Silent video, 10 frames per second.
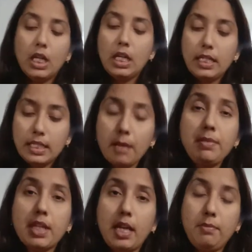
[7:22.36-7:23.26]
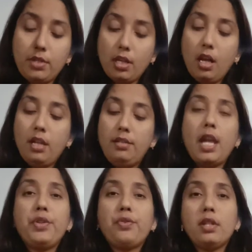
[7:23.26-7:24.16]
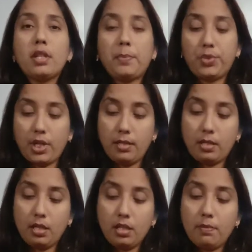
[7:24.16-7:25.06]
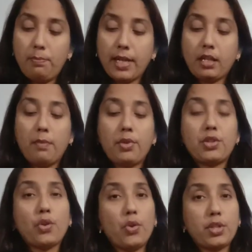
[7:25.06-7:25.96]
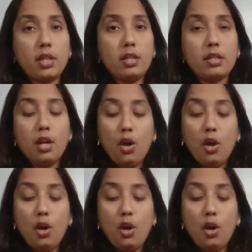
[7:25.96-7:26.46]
Sometimes natural substances become resources